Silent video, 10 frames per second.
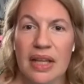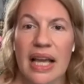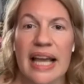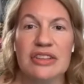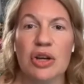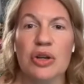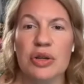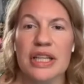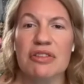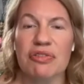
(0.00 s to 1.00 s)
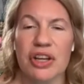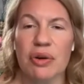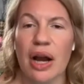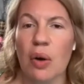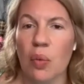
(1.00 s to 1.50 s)
And so you need to figure
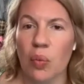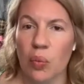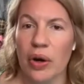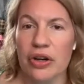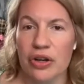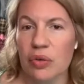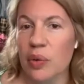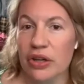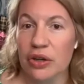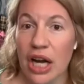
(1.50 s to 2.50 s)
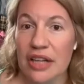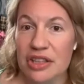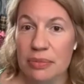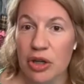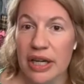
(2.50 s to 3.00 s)
out where your
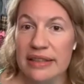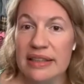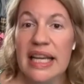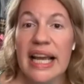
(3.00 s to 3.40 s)
customer is.